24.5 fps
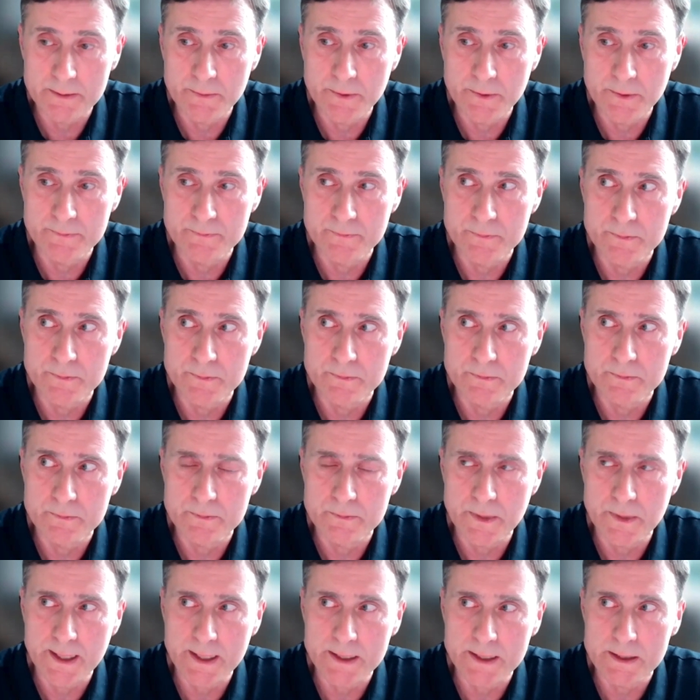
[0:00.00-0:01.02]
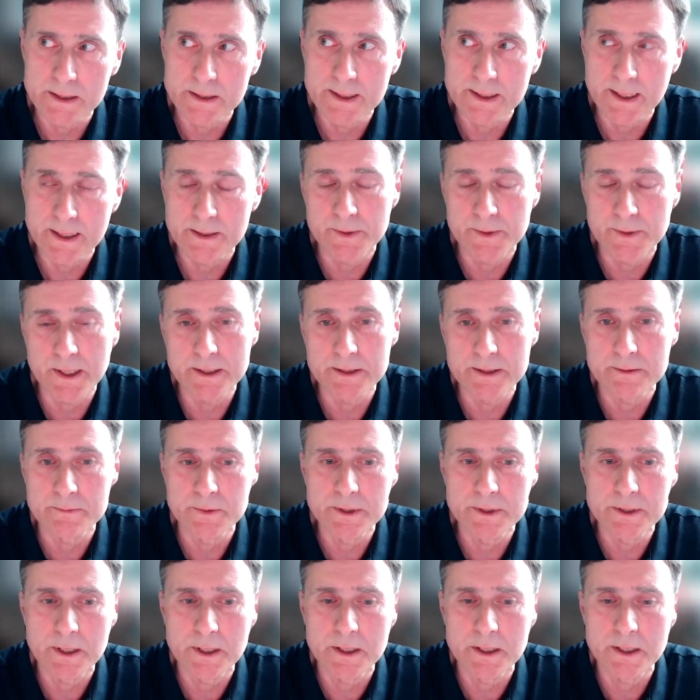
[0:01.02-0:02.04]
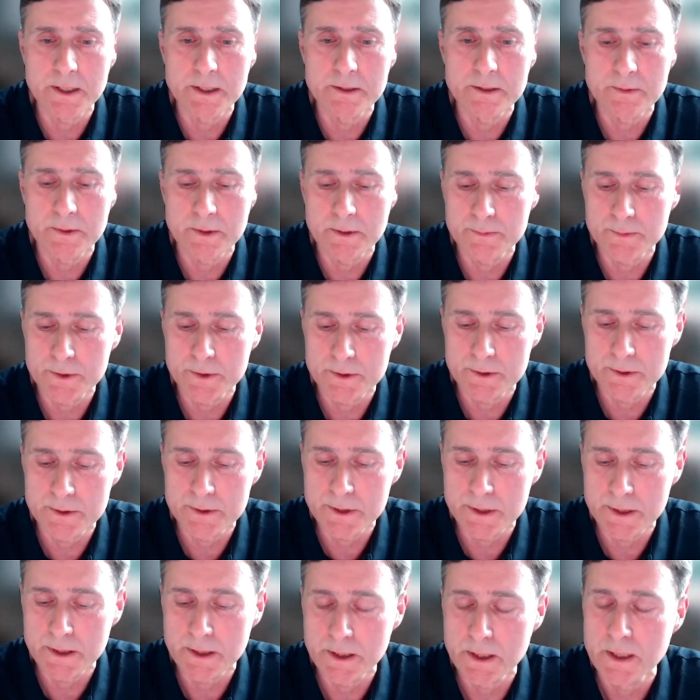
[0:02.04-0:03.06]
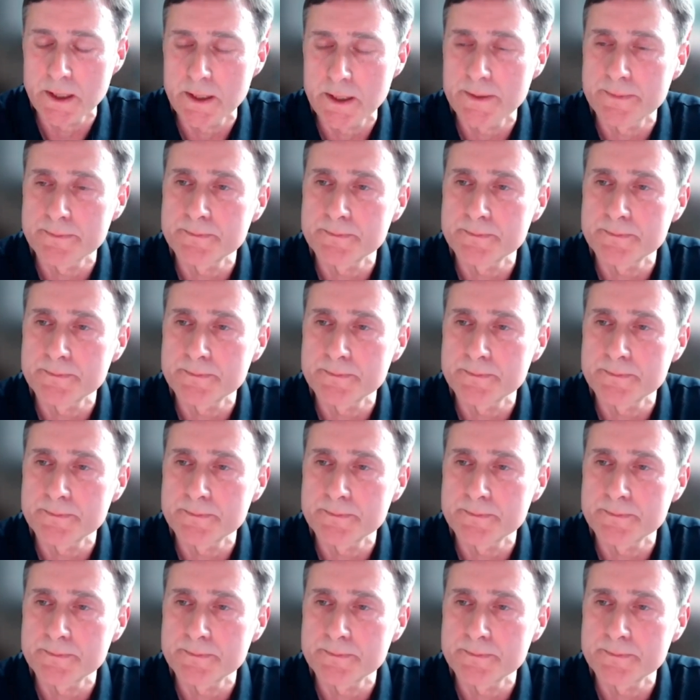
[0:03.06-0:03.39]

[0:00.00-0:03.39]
And I guess in data protection, we turned it into an opportunity.